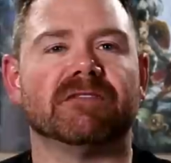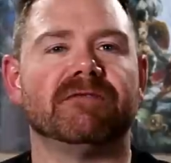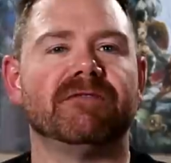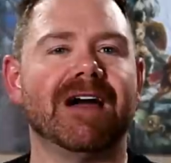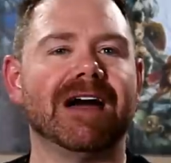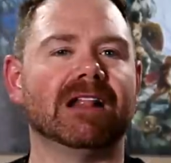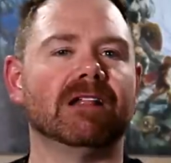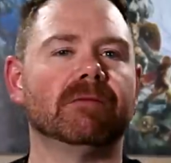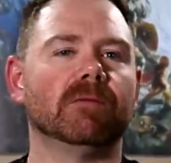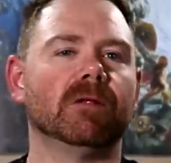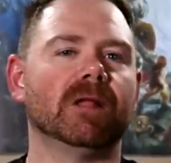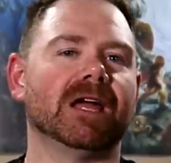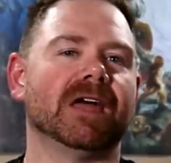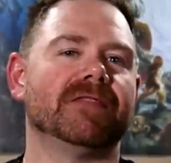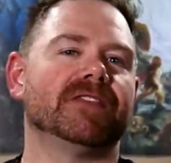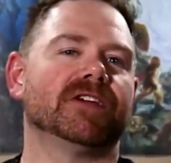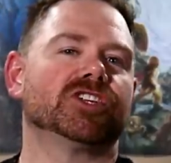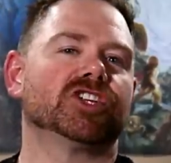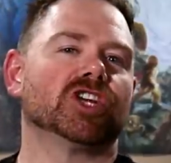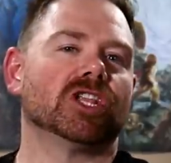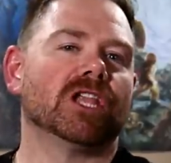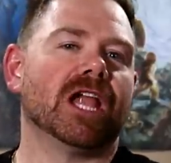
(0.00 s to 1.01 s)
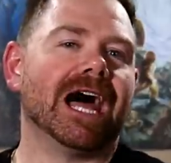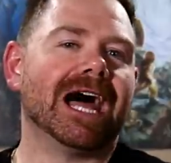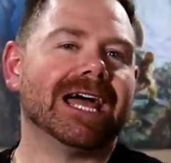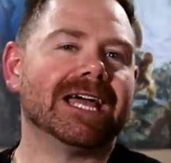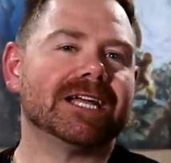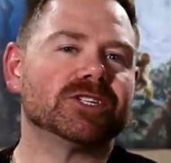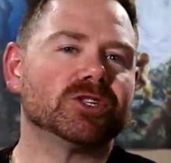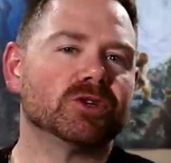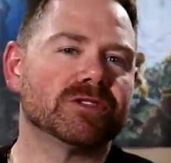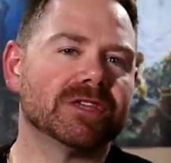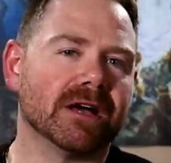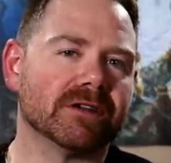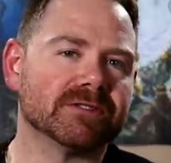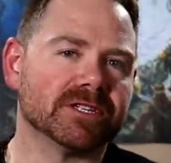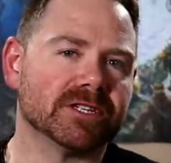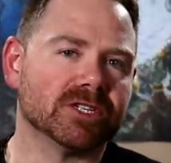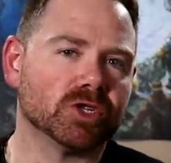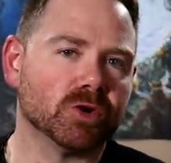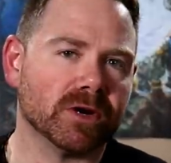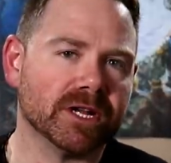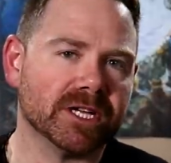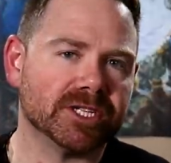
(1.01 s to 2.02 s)
available in the July
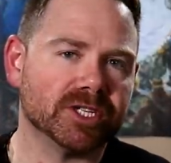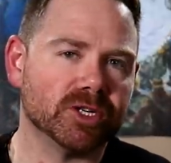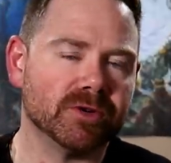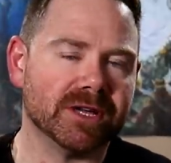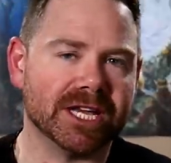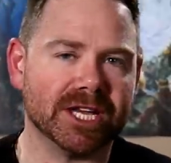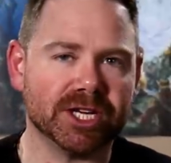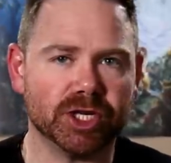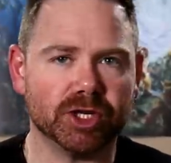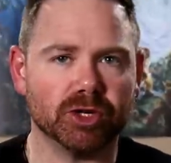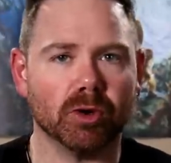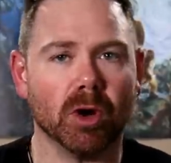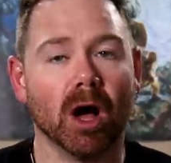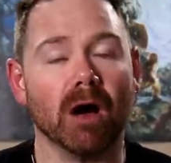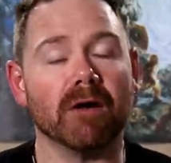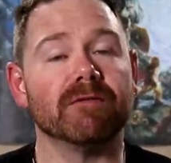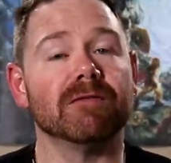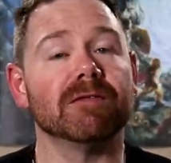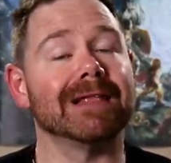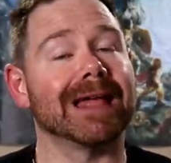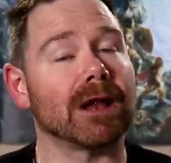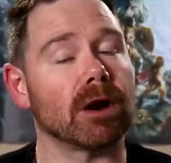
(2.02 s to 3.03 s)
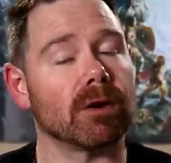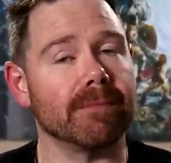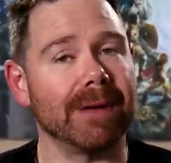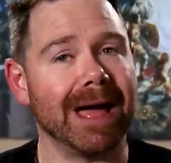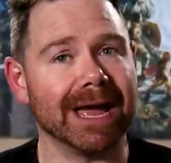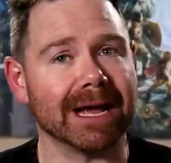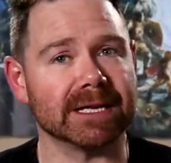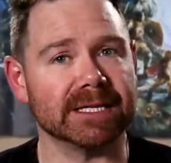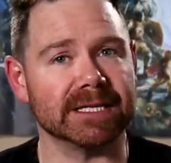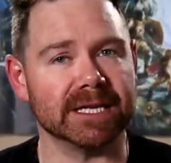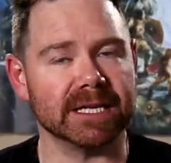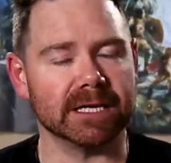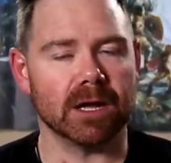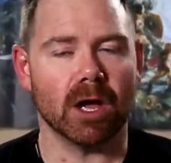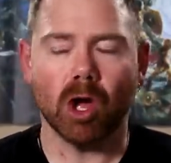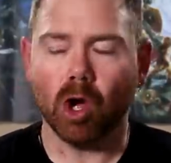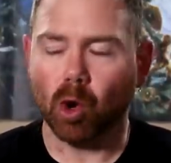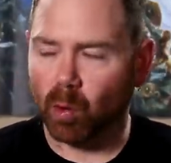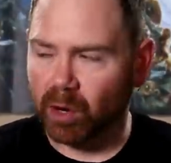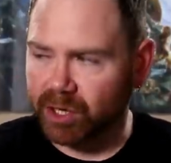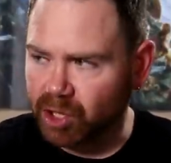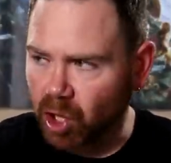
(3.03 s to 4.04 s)
2022 issue of Lair Magazine,
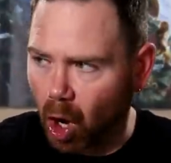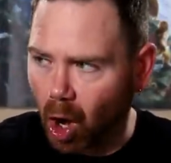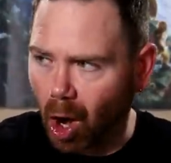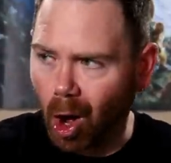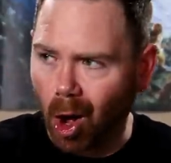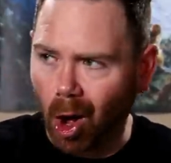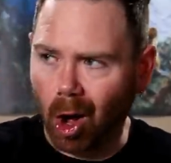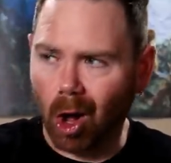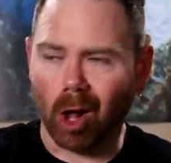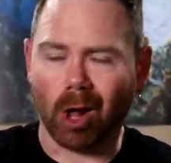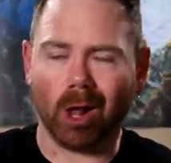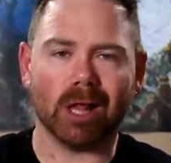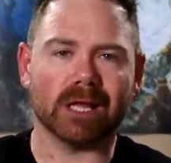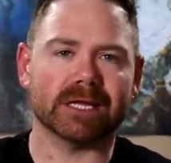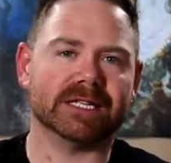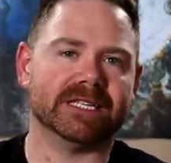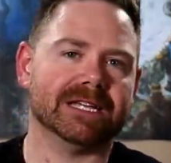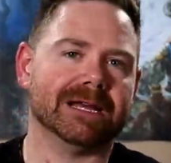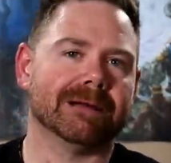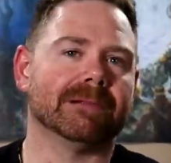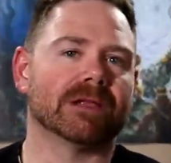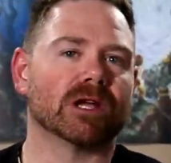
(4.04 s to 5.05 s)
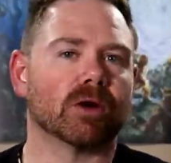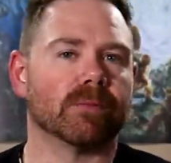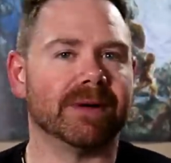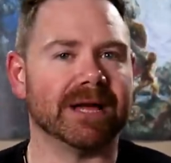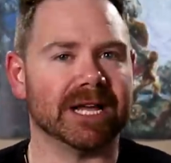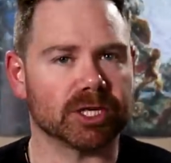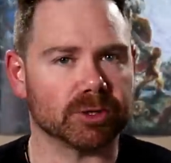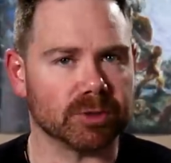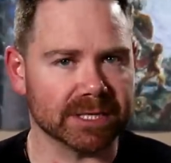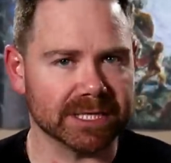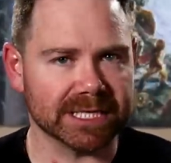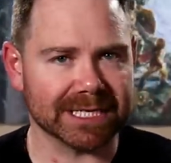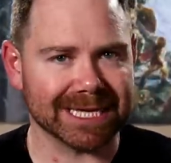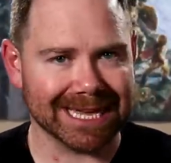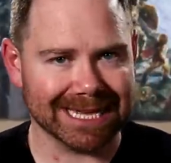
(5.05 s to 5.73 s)
which all DM Lair patrons